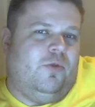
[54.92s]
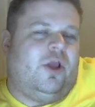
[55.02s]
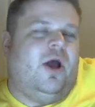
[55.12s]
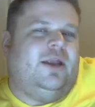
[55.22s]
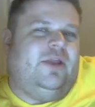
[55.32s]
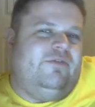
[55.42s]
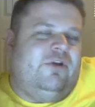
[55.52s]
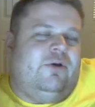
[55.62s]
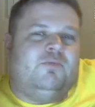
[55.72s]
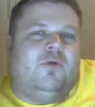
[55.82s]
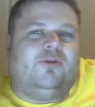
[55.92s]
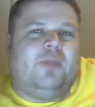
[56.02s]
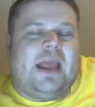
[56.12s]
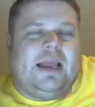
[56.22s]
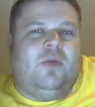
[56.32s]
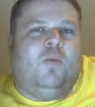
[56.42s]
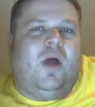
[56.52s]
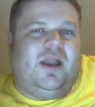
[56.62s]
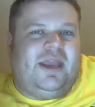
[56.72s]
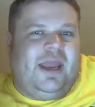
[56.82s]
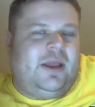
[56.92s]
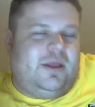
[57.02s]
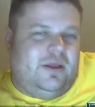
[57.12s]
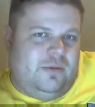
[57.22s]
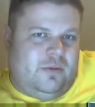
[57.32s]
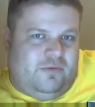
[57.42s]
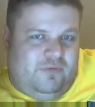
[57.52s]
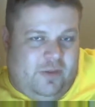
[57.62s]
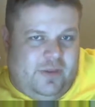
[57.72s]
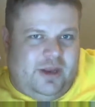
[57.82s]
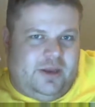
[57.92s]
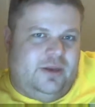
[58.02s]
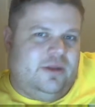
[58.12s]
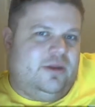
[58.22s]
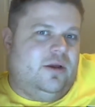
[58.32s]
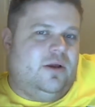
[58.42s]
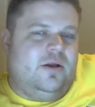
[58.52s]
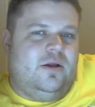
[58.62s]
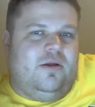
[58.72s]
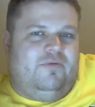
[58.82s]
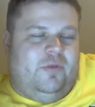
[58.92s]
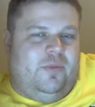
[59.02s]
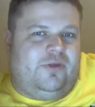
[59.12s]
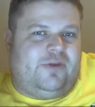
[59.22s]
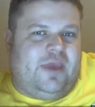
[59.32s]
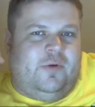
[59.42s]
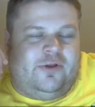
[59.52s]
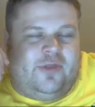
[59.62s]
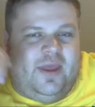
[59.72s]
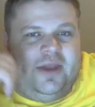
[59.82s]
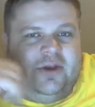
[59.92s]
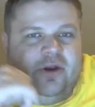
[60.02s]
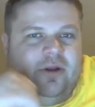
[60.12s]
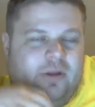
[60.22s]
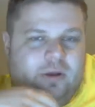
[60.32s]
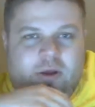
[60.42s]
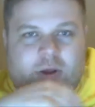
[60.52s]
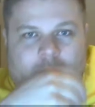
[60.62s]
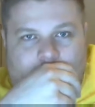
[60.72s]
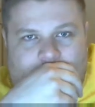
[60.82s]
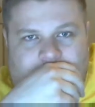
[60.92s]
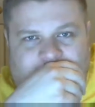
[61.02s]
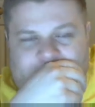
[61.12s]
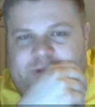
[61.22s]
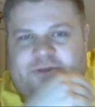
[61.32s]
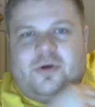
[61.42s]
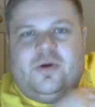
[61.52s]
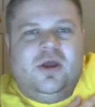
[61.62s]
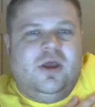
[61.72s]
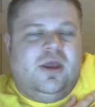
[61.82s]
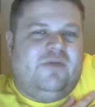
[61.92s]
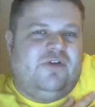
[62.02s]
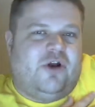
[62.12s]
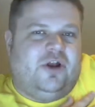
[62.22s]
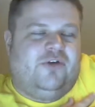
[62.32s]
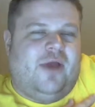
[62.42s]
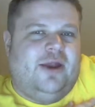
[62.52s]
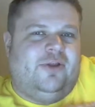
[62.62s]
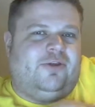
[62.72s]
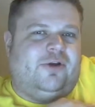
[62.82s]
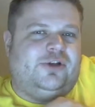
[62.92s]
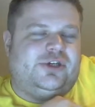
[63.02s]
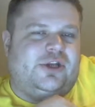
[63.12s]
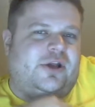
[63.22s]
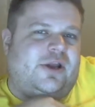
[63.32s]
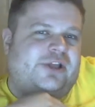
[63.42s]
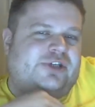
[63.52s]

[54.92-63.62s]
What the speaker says: content the viewer is most likely wanting from it, from those keywords they entered. So if you're going to try and search engine